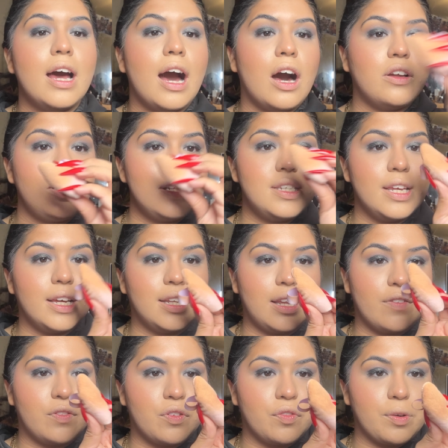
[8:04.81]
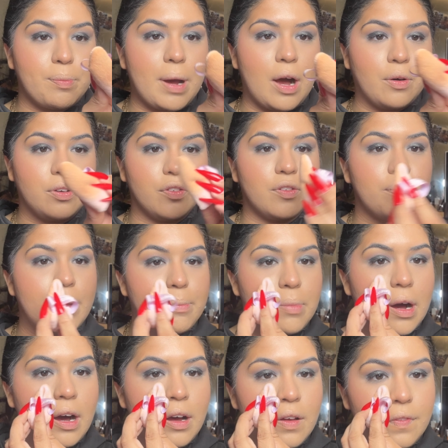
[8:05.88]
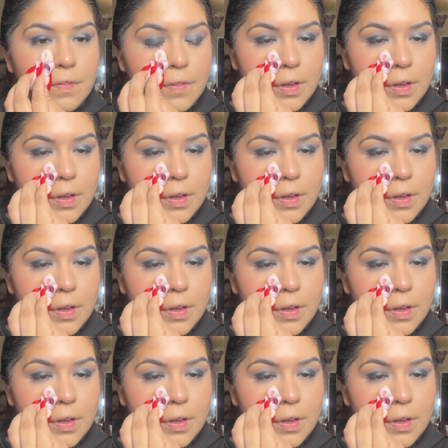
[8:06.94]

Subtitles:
I'll just take leftover powder from my puff